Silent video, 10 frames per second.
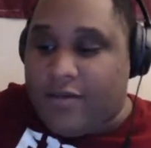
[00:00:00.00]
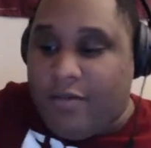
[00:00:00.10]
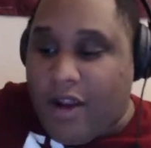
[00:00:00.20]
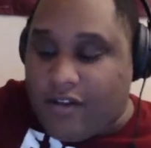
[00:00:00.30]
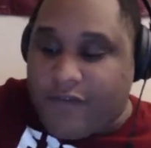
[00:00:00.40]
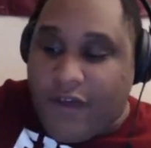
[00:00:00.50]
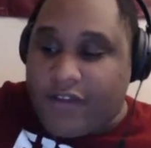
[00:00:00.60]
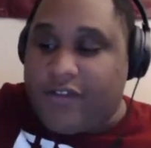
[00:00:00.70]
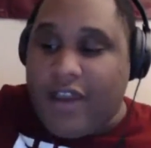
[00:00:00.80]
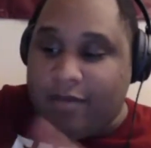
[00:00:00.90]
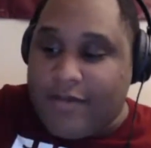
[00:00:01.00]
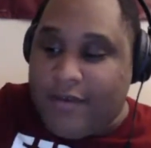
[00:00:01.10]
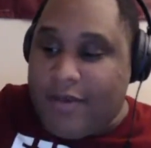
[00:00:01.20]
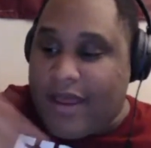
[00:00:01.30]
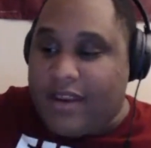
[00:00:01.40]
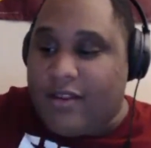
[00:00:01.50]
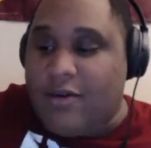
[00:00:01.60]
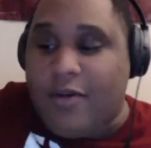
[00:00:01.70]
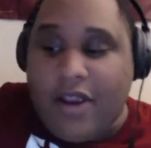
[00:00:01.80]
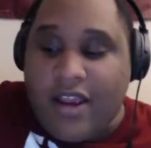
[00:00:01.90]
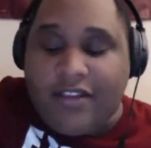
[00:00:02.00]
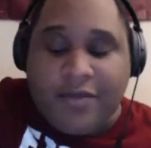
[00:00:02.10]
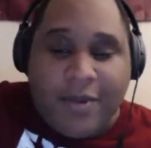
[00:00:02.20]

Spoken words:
Marshall Faulk's grabbing somebody a little where else,